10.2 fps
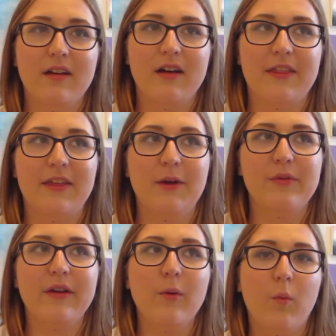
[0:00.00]
I think it
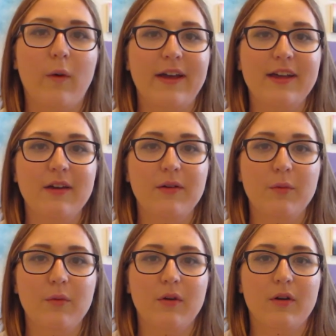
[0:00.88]
was like white
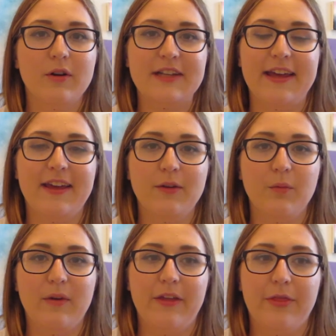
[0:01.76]
or tan
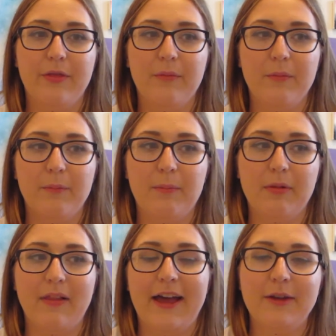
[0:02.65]
with
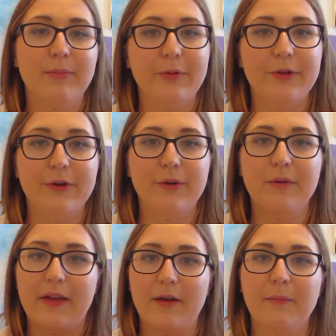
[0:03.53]
plaid blue
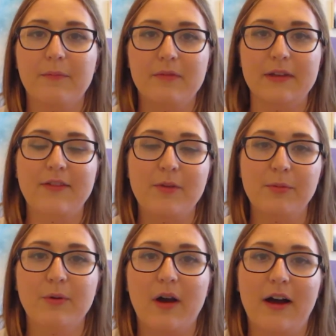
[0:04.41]
and like a navy
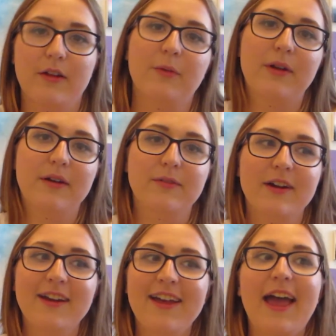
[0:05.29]
blue collar and whatever,